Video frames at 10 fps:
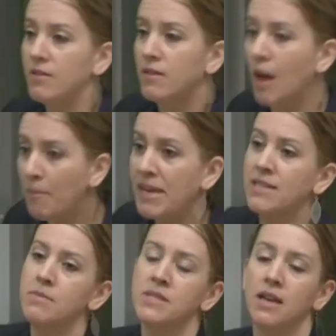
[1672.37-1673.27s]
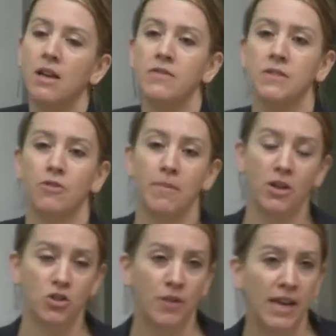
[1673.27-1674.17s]
companies themselves and from
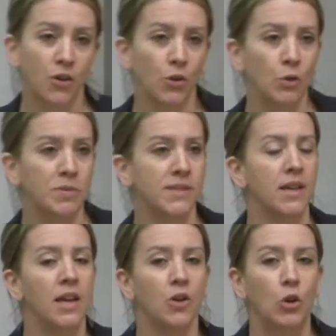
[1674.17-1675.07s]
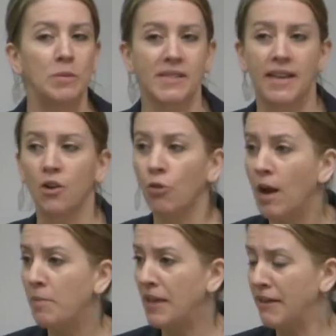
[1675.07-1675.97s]
their trade groups, groups like
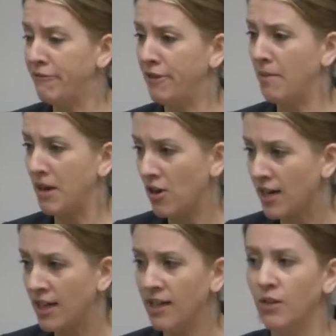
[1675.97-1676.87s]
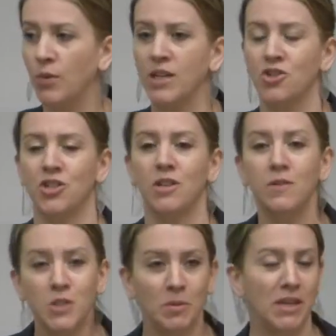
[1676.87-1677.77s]
CropLife America, which
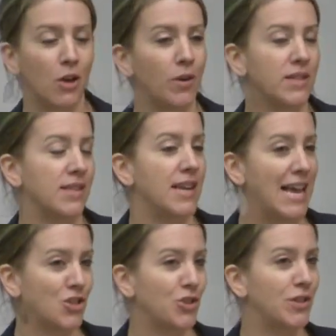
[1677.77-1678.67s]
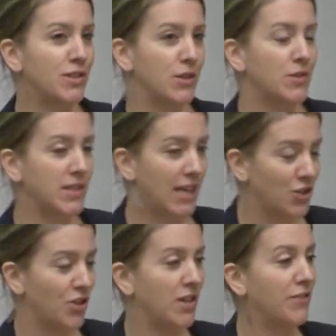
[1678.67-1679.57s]
used to be known as the National
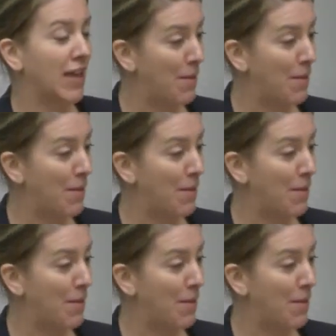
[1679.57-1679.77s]
Association of